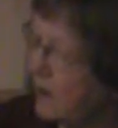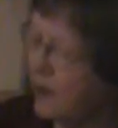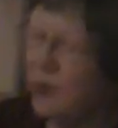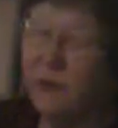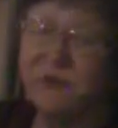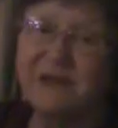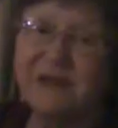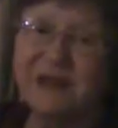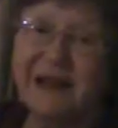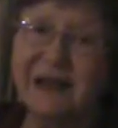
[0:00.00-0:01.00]
of
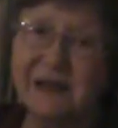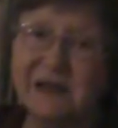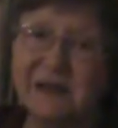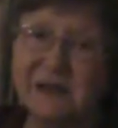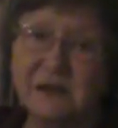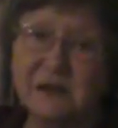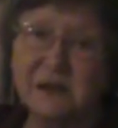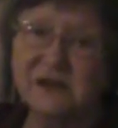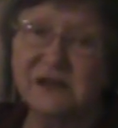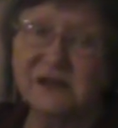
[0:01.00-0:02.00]
tags
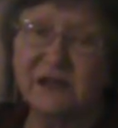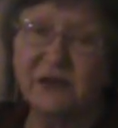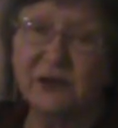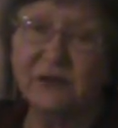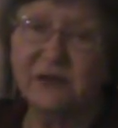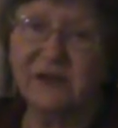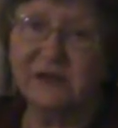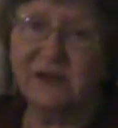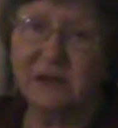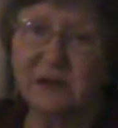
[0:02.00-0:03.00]
sticking off to the
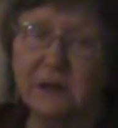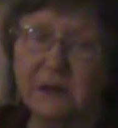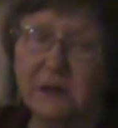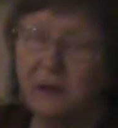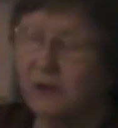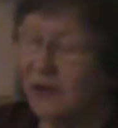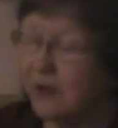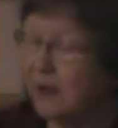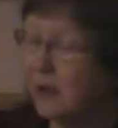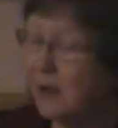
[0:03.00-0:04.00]
side, okay?
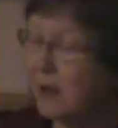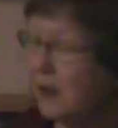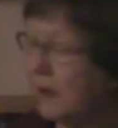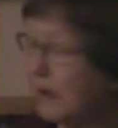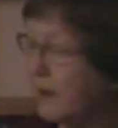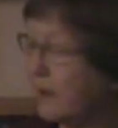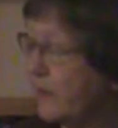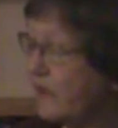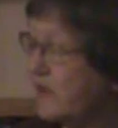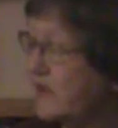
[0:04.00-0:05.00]

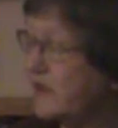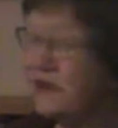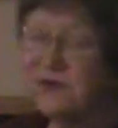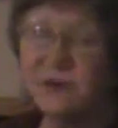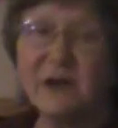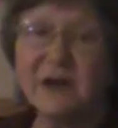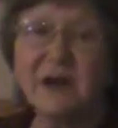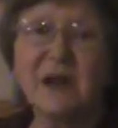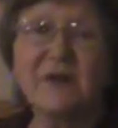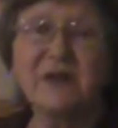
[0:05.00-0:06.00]
There's been a
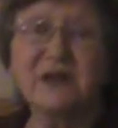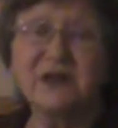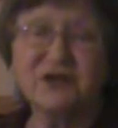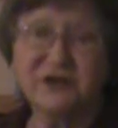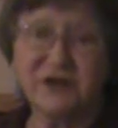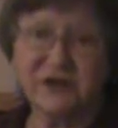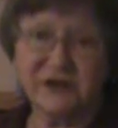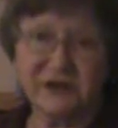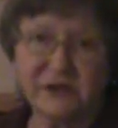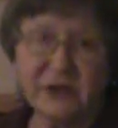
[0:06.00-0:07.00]
lot of
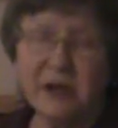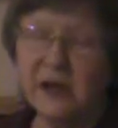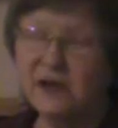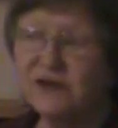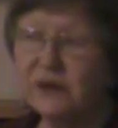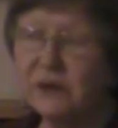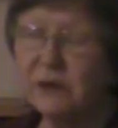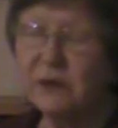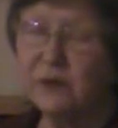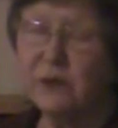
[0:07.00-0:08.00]
additions. And
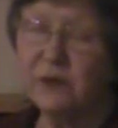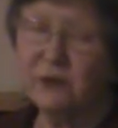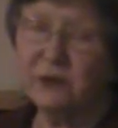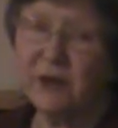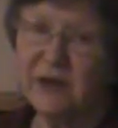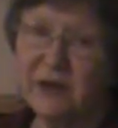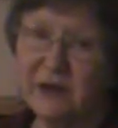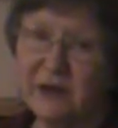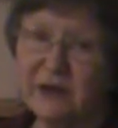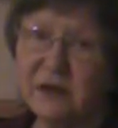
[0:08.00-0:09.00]
generally when you
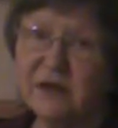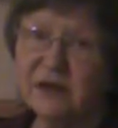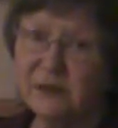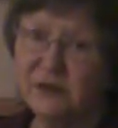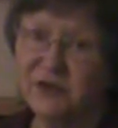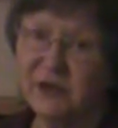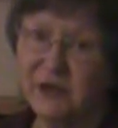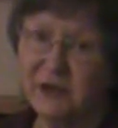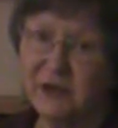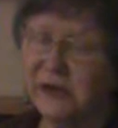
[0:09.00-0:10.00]
add subject
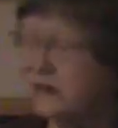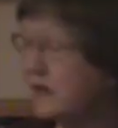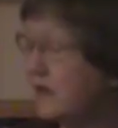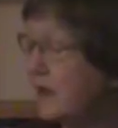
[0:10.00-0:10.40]
headings,